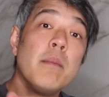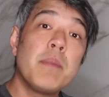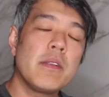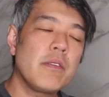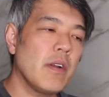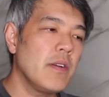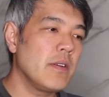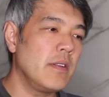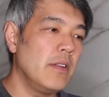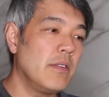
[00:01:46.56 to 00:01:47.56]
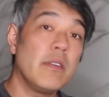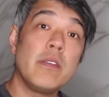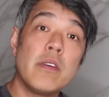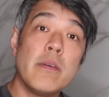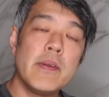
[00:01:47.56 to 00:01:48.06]
penetration into the
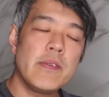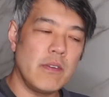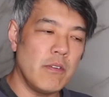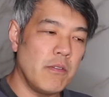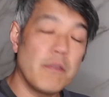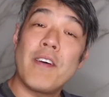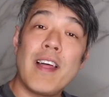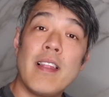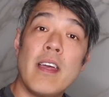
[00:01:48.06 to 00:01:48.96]
dermis or fat